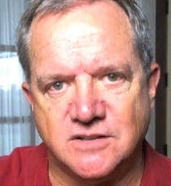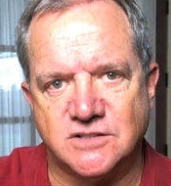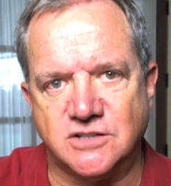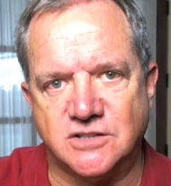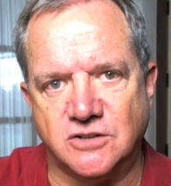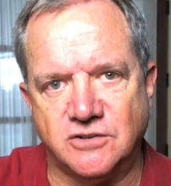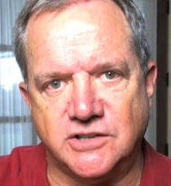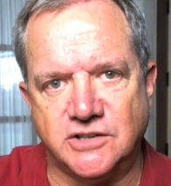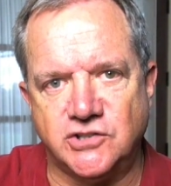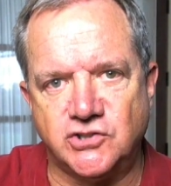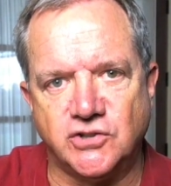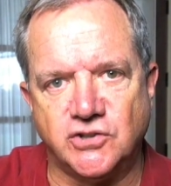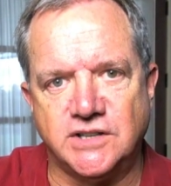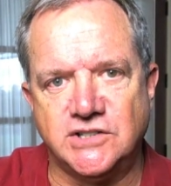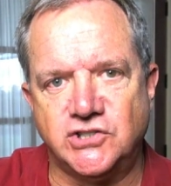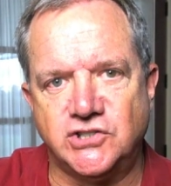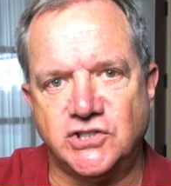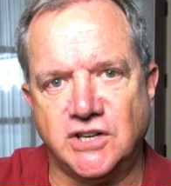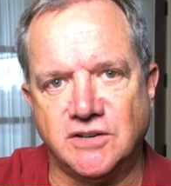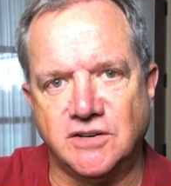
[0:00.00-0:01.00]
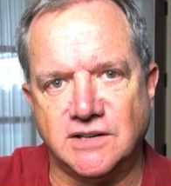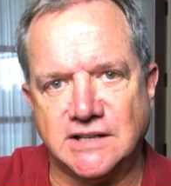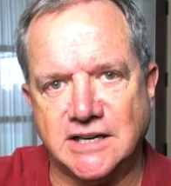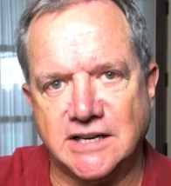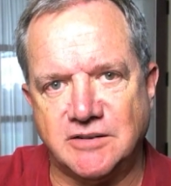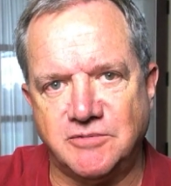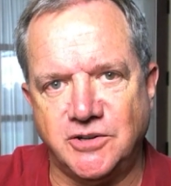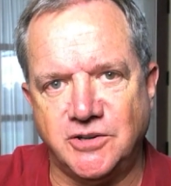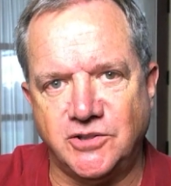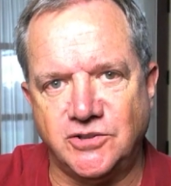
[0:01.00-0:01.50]
So enjoyed sharing
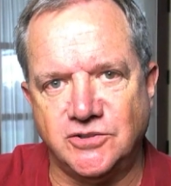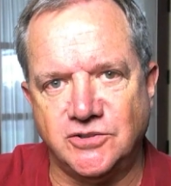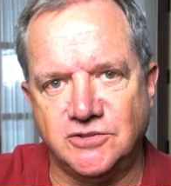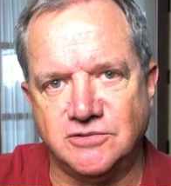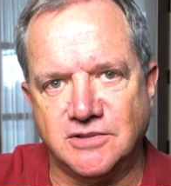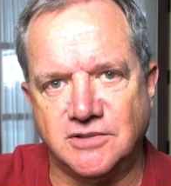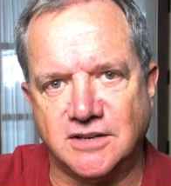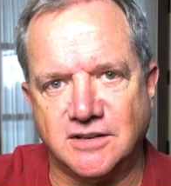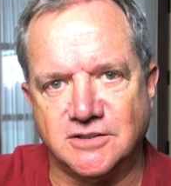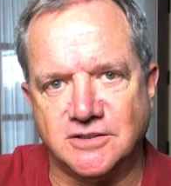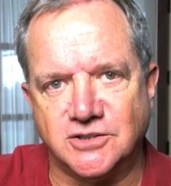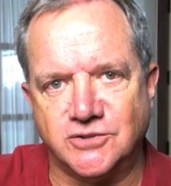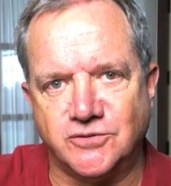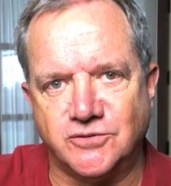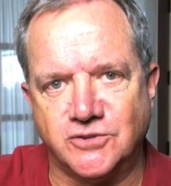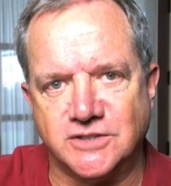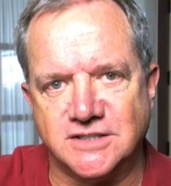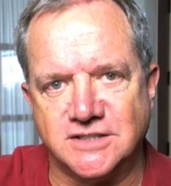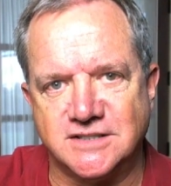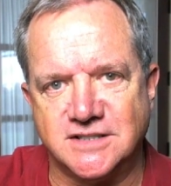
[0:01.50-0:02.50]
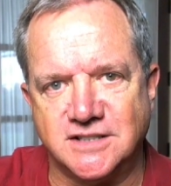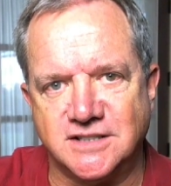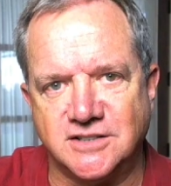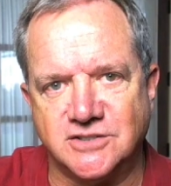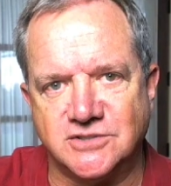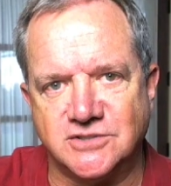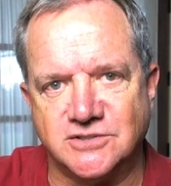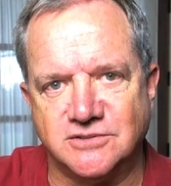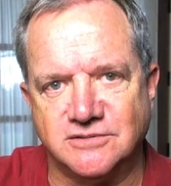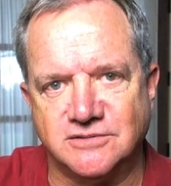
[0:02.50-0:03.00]
that with you, and I'll look forward to seeing
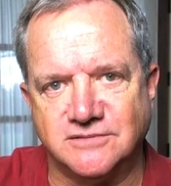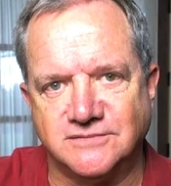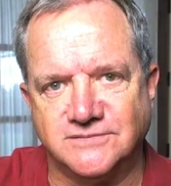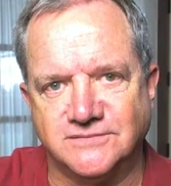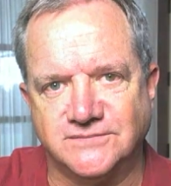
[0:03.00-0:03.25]
you soon.